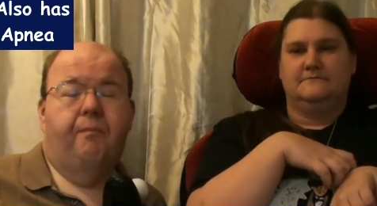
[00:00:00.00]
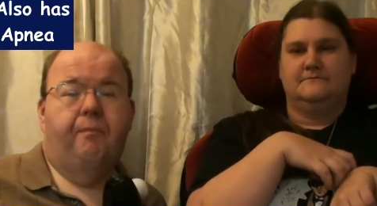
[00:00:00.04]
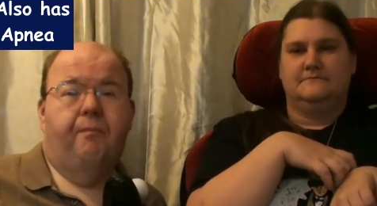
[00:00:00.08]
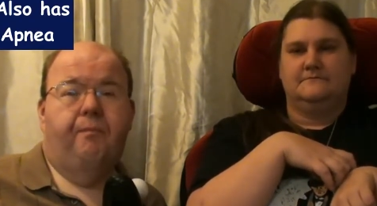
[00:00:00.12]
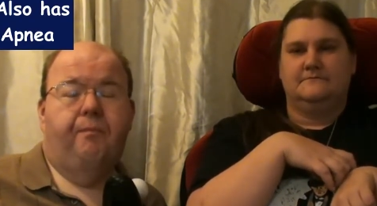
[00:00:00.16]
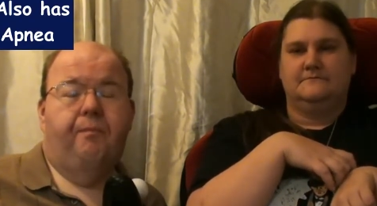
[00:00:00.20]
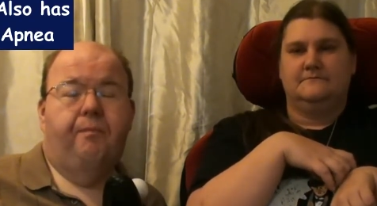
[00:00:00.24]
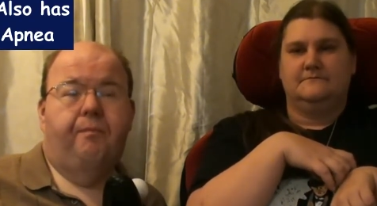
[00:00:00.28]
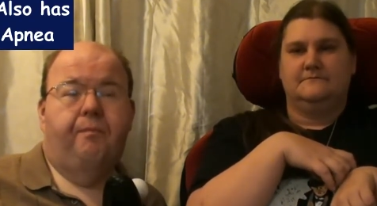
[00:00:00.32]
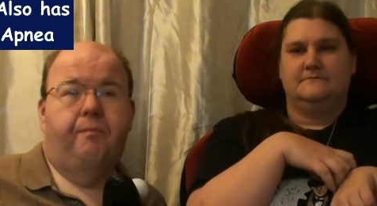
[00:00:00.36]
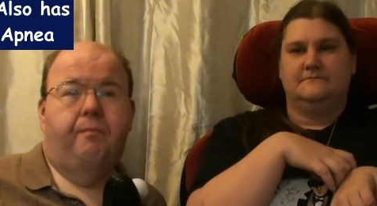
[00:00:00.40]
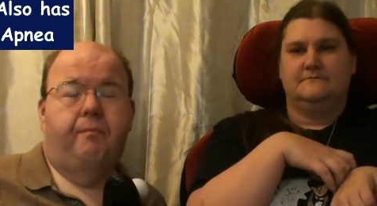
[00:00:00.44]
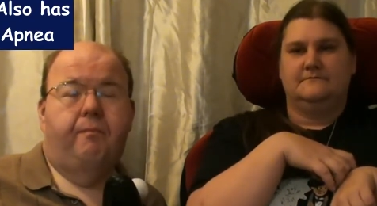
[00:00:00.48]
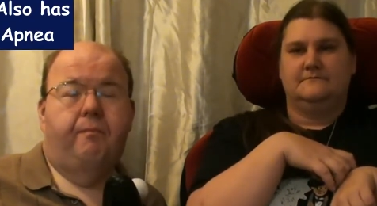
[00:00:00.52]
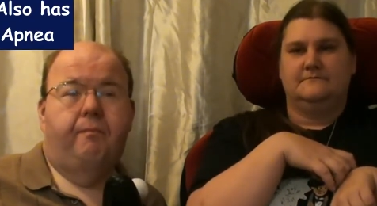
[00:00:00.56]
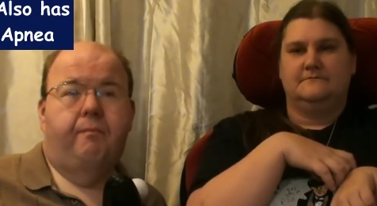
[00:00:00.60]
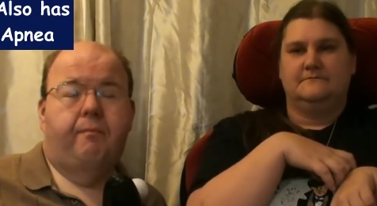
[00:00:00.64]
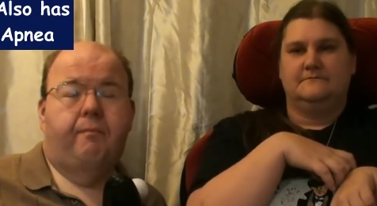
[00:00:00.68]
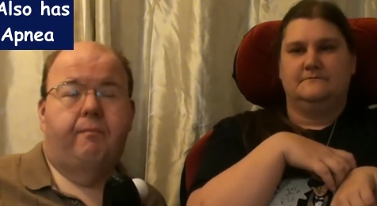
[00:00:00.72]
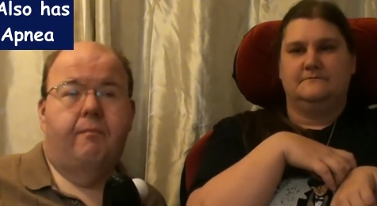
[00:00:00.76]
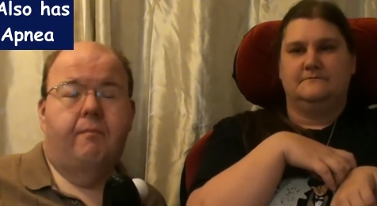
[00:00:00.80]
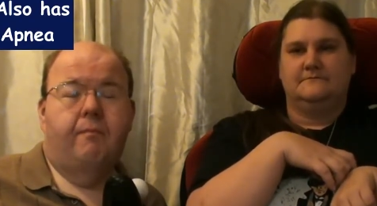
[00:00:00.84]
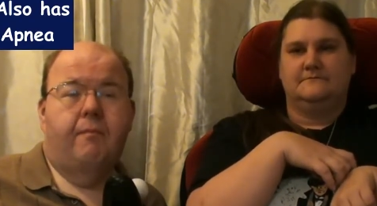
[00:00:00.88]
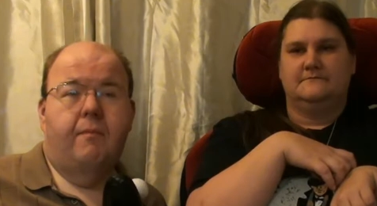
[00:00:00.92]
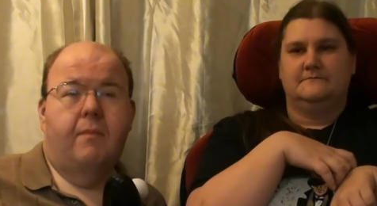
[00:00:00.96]

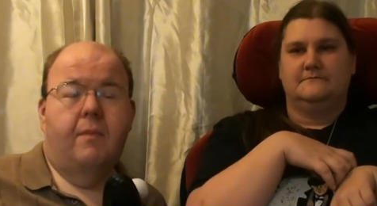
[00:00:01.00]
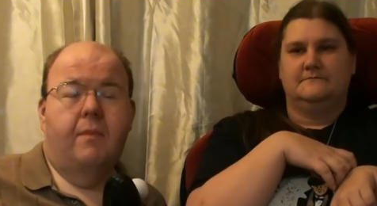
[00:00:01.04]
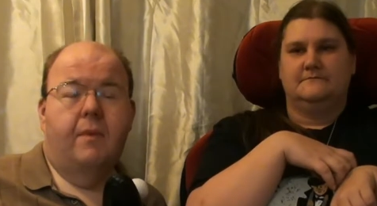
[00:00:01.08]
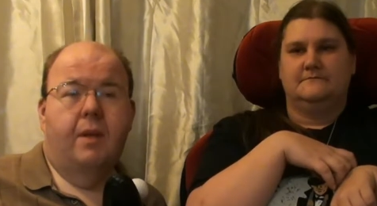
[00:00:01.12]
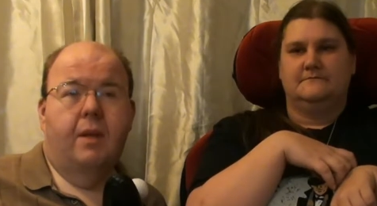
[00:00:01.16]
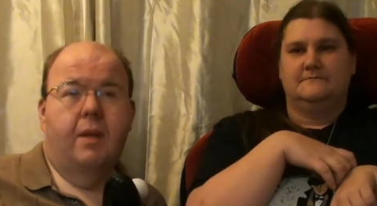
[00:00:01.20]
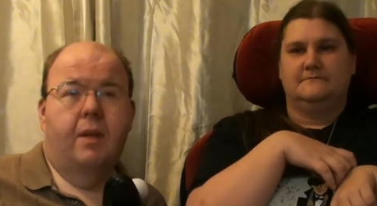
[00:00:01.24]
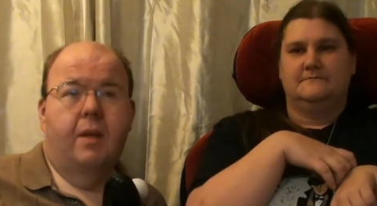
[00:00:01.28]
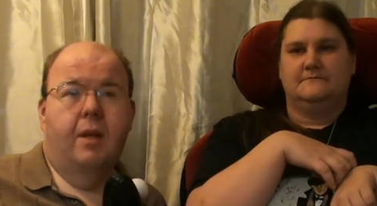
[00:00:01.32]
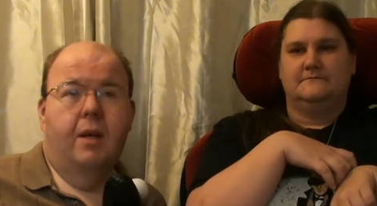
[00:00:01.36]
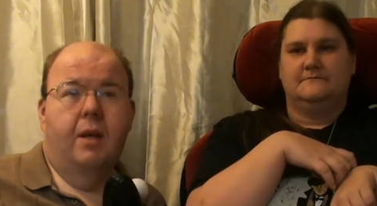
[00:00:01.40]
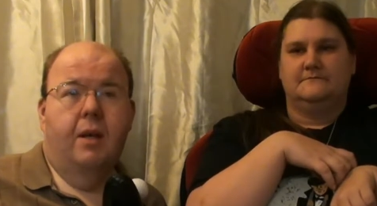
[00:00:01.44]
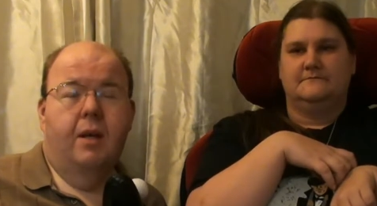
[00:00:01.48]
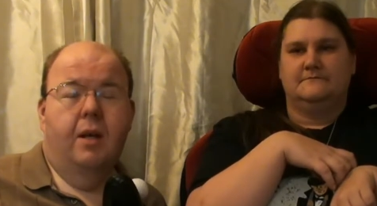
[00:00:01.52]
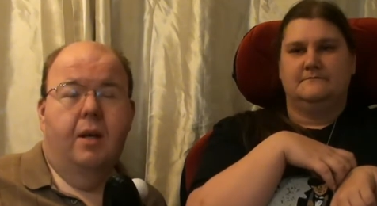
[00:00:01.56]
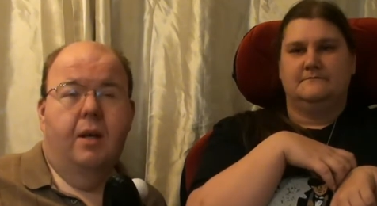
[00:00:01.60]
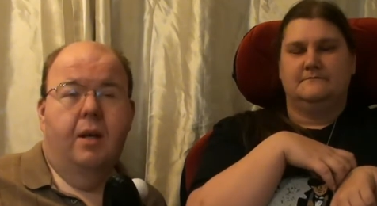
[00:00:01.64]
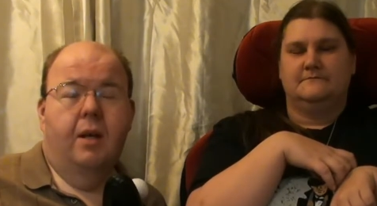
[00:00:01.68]
(no one is talking)